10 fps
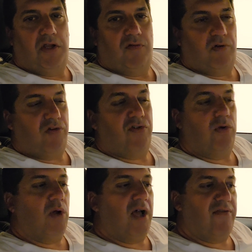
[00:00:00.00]
Fronts
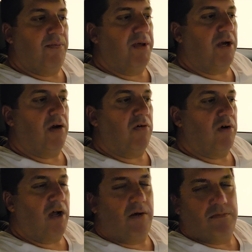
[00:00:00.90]
do have the
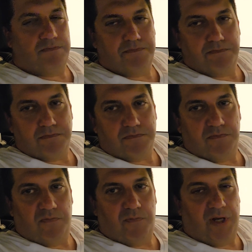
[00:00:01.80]

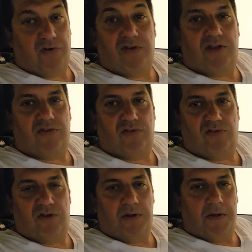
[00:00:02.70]
bigger
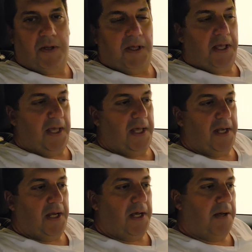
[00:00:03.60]
discs,
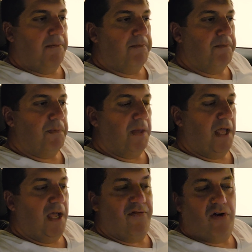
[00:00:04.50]
and
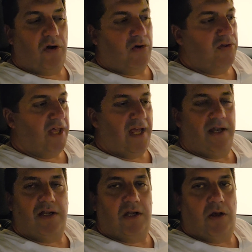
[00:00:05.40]
I've heard
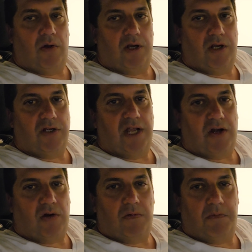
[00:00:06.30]
that it could get
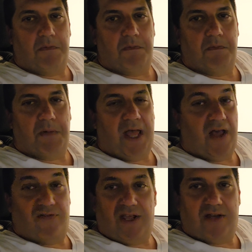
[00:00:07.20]

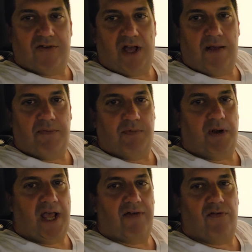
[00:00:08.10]
heavy at times,
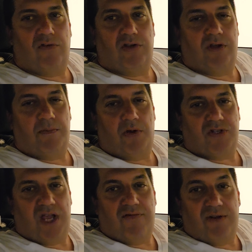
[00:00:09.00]
but I haven't really done
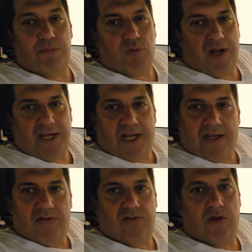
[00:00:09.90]
much heavy
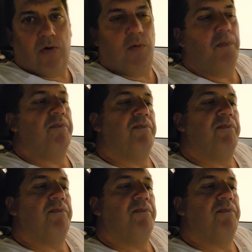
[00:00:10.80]
braking, so